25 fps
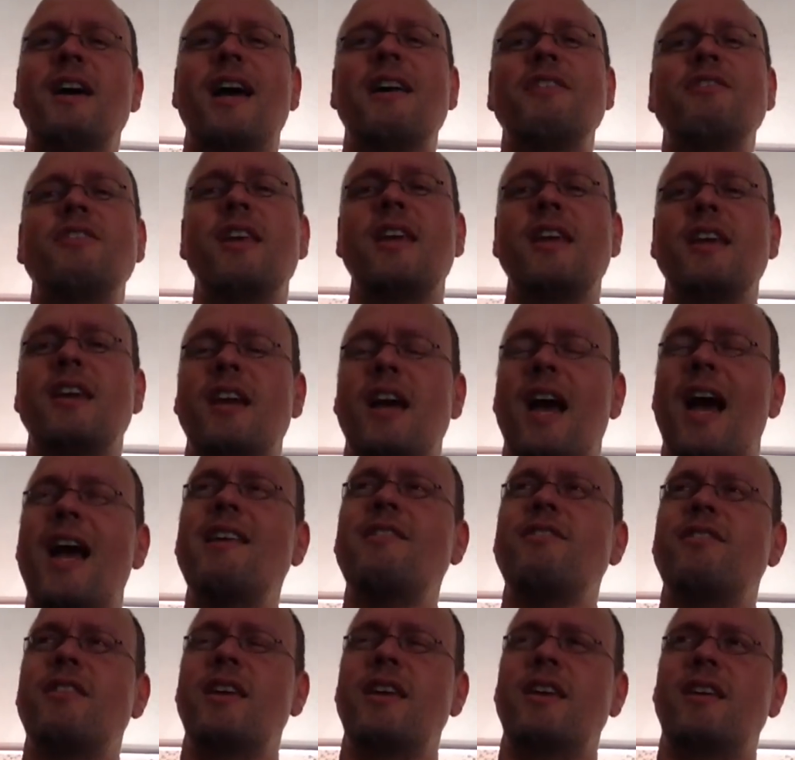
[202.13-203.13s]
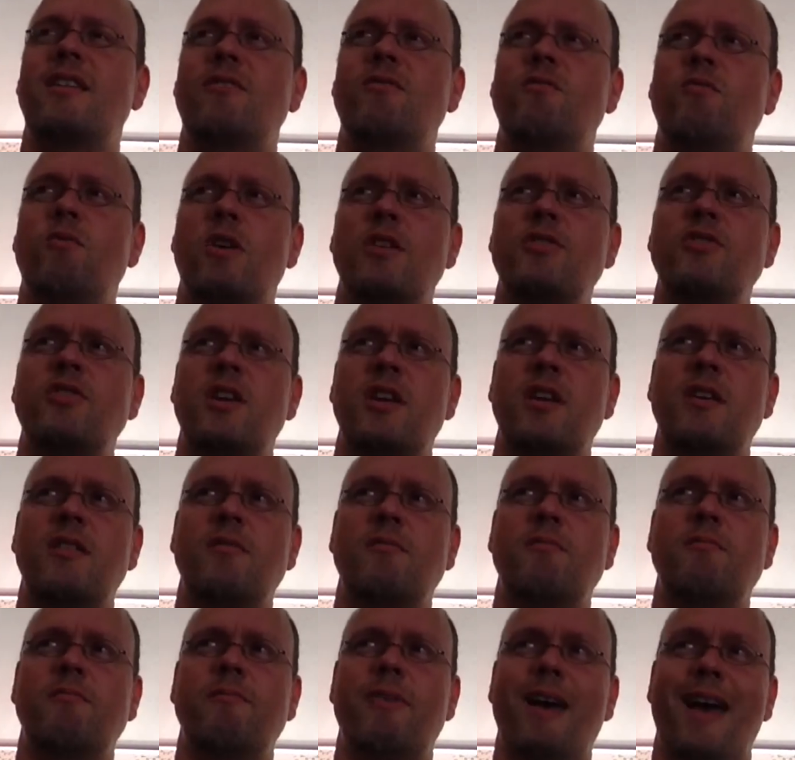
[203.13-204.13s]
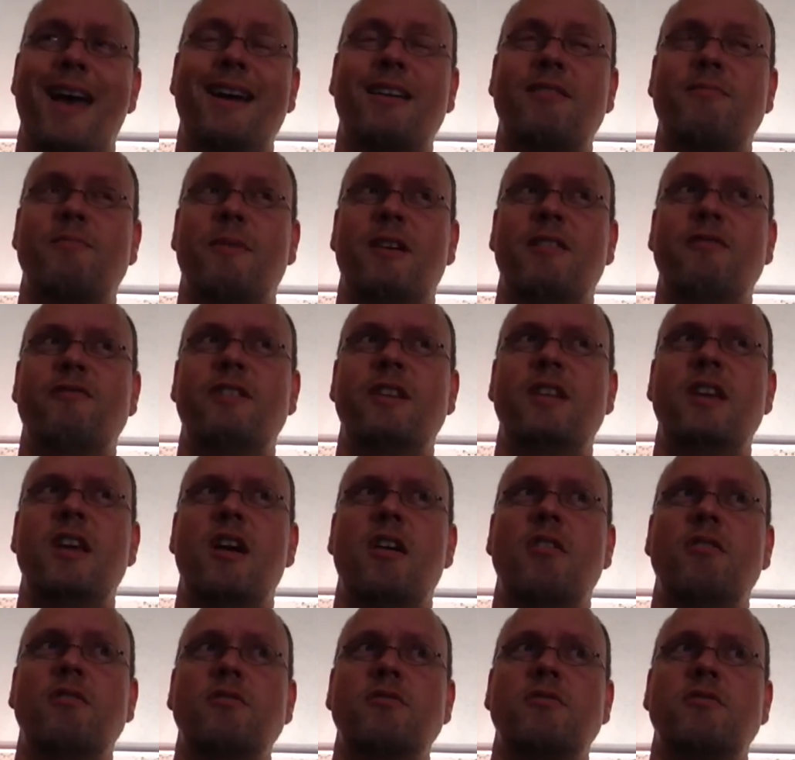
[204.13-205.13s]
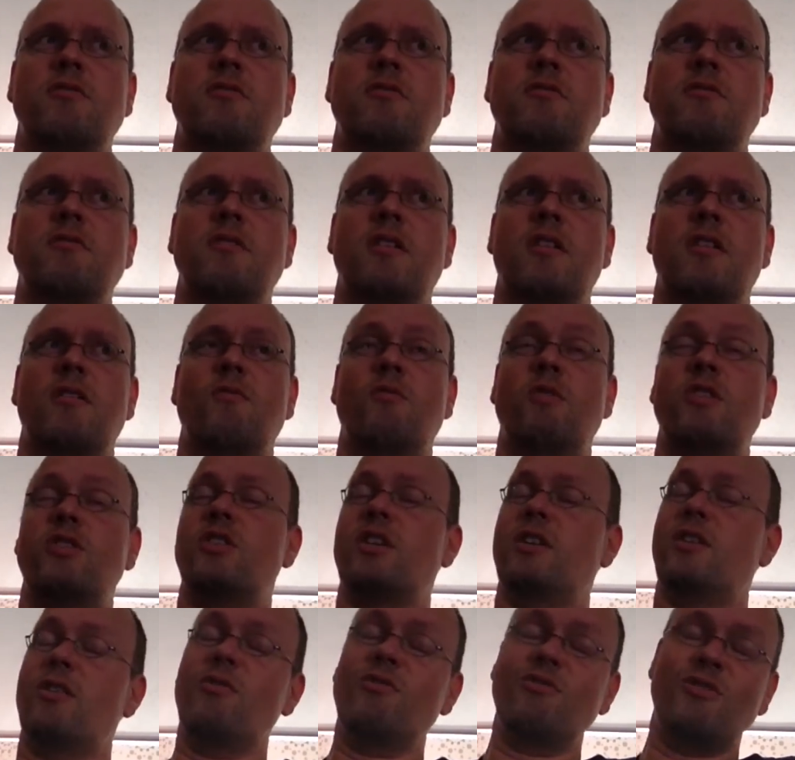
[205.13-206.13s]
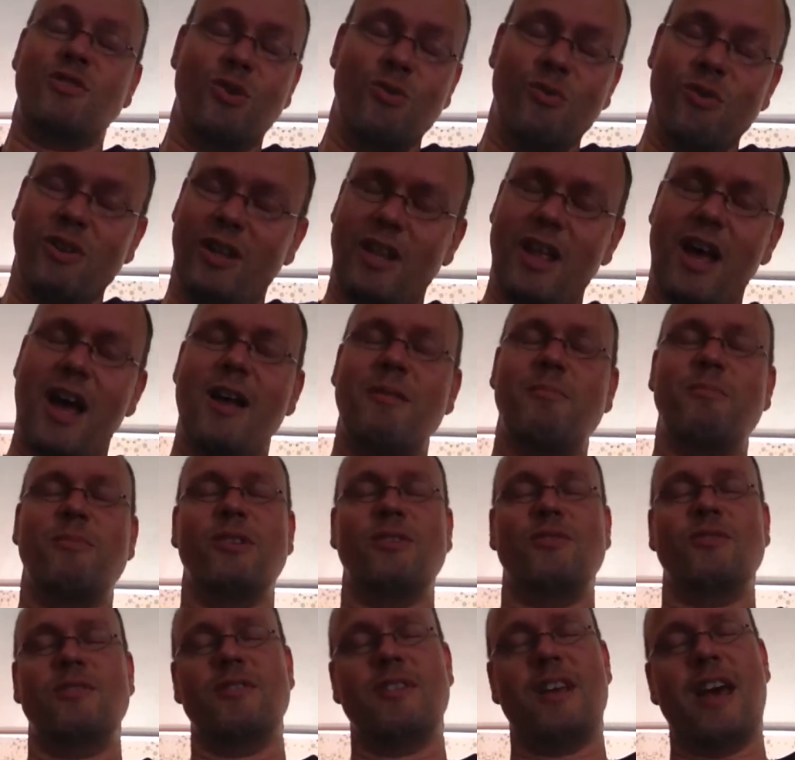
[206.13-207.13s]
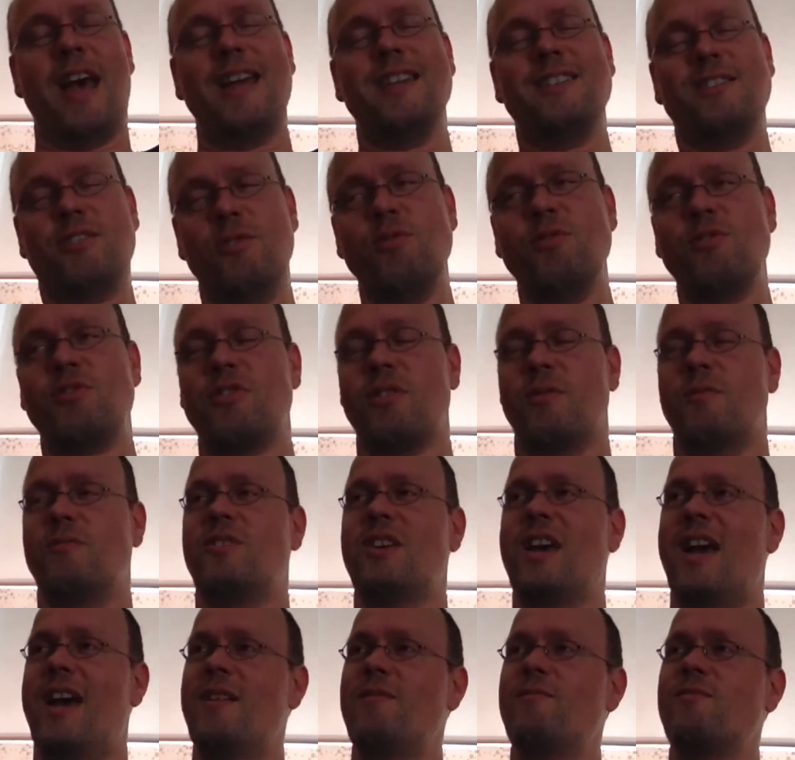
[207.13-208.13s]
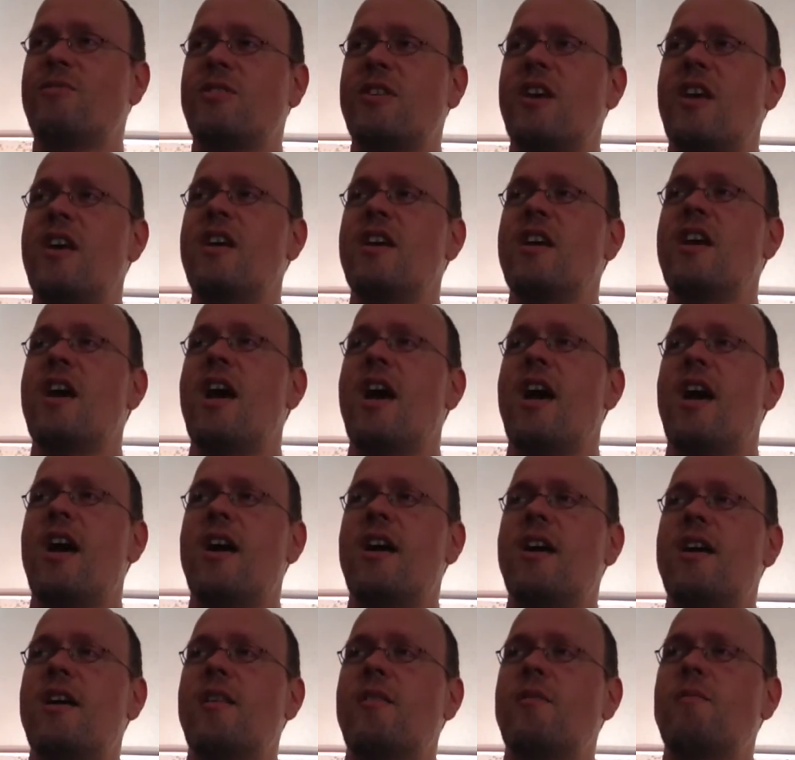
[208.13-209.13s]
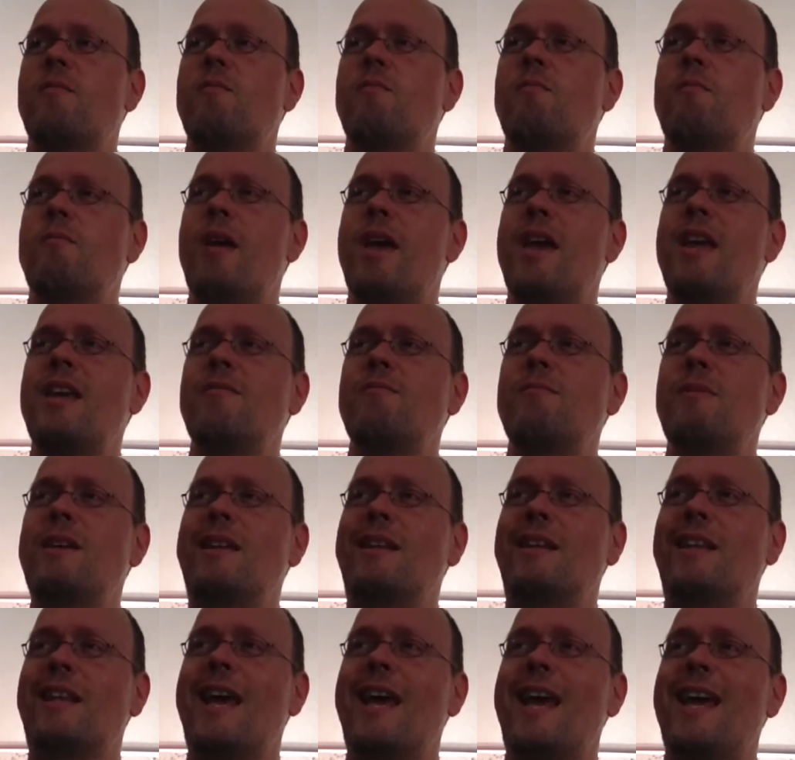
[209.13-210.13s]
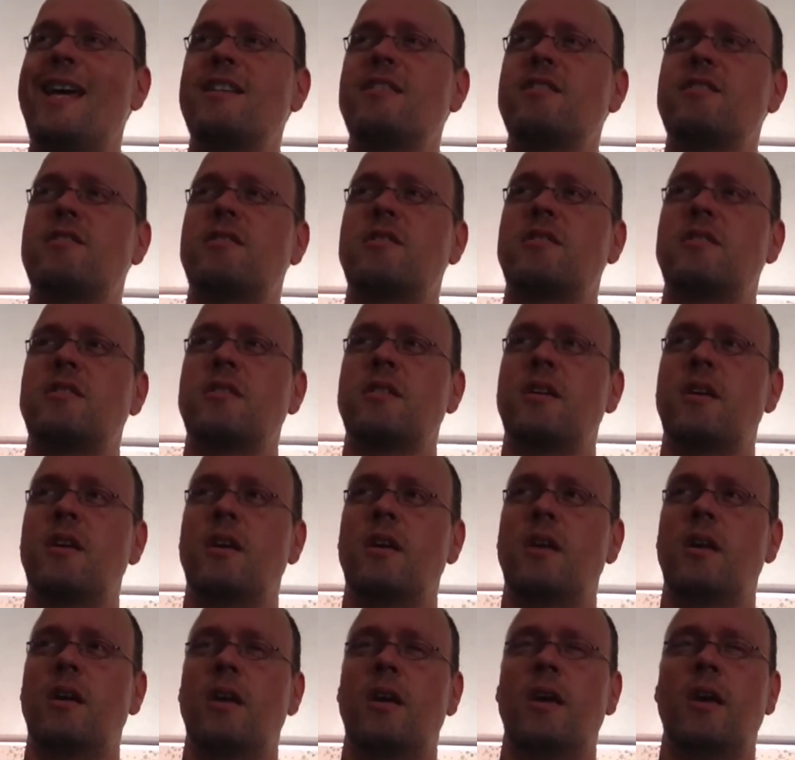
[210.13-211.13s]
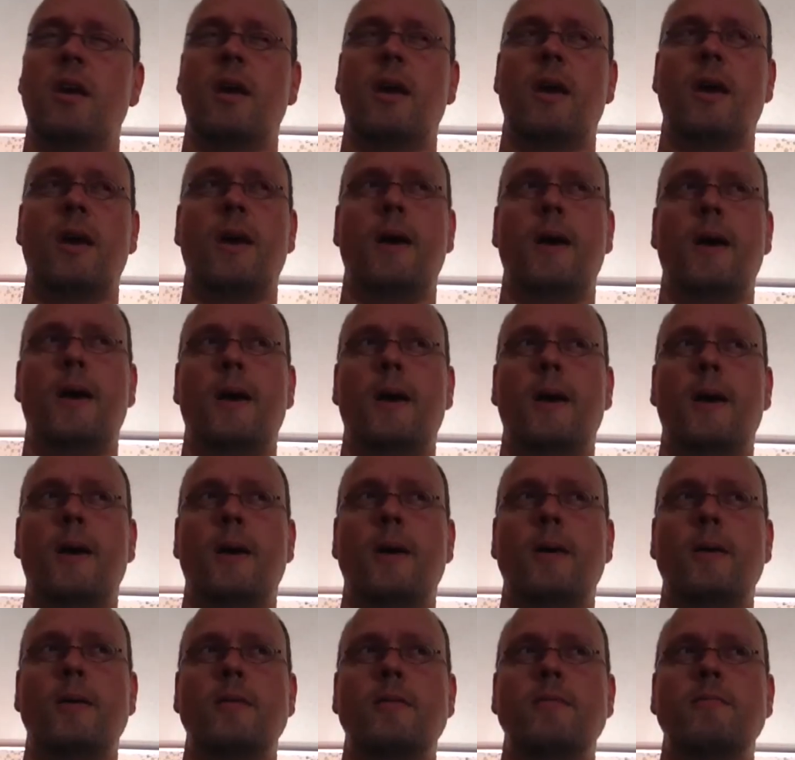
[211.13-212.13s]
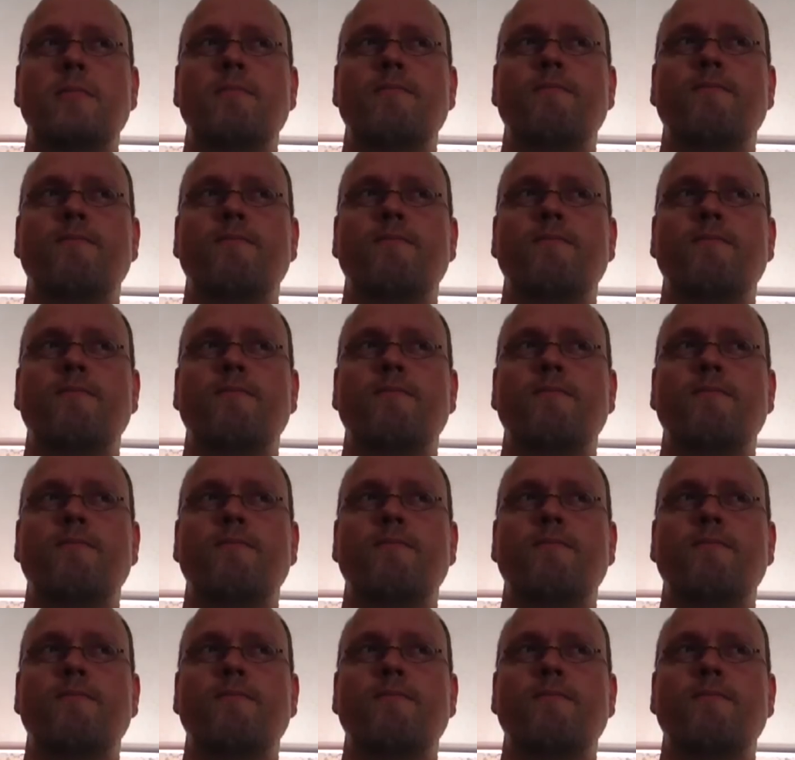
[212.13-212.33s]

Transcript: think watching back my videos, which I don't do a lot, but I do sometimes, made me less, how